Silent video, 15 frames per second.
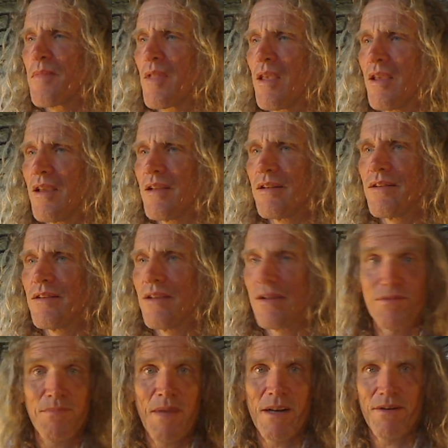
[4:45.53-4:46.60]
It
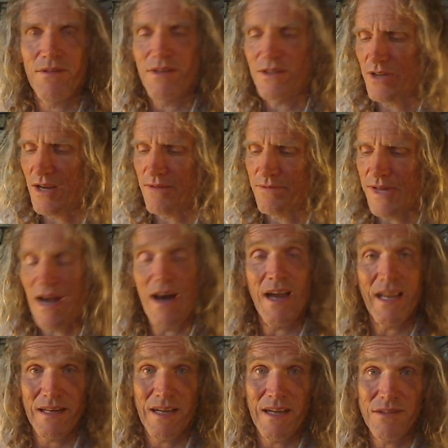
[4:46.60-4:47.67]
does matter that you have to
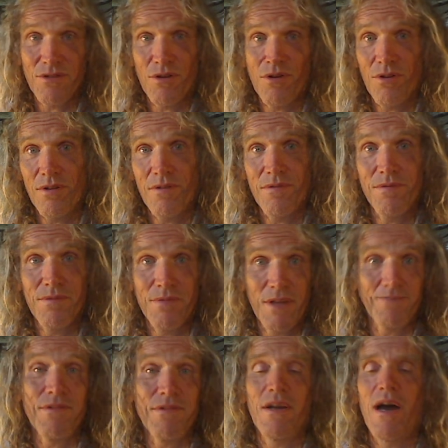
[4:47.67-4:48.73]
ionize you
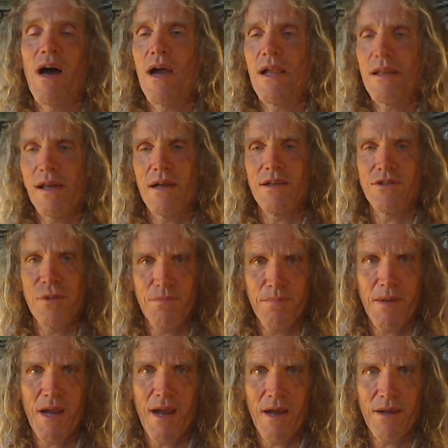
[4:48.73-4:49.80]
have to ionize your
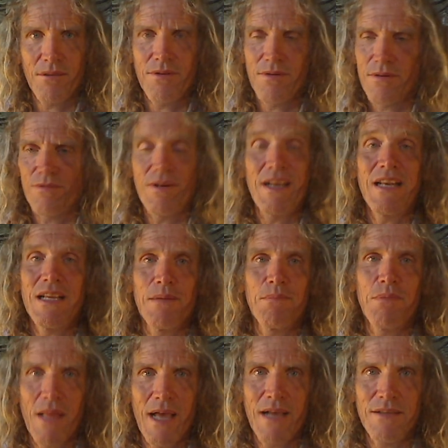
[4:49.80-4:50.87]
path. Creating a
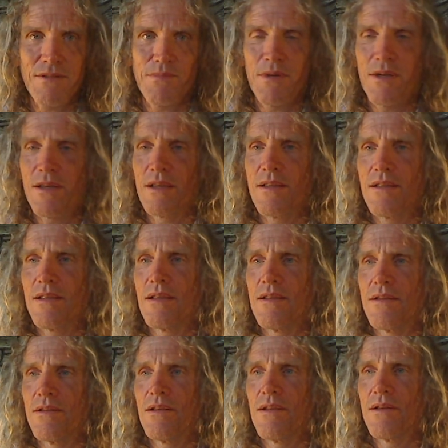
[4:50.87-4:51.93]
plasma,
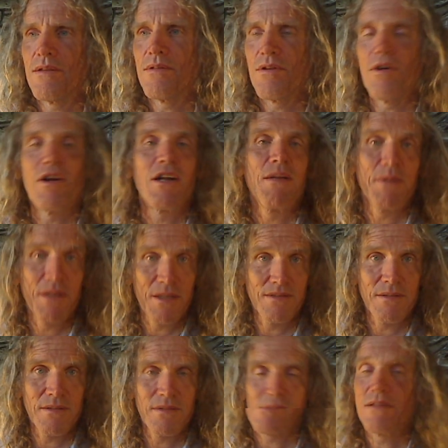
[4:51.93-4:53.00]
the argument
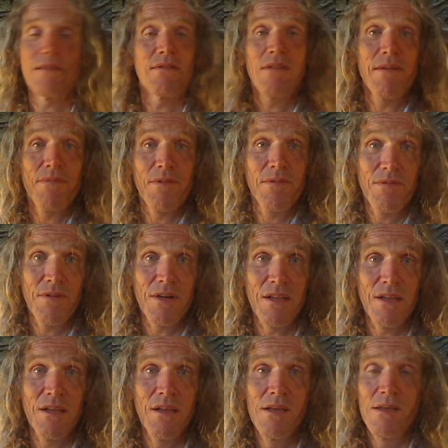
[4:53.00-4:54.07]
is it's not for
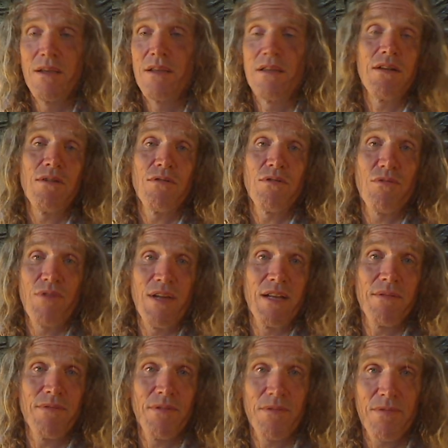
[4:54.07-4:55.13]
free. You don't create
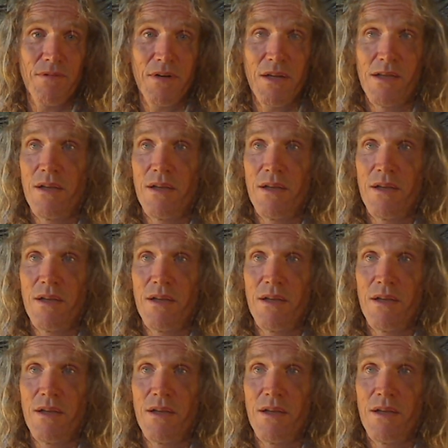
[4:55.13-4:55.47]
it for free.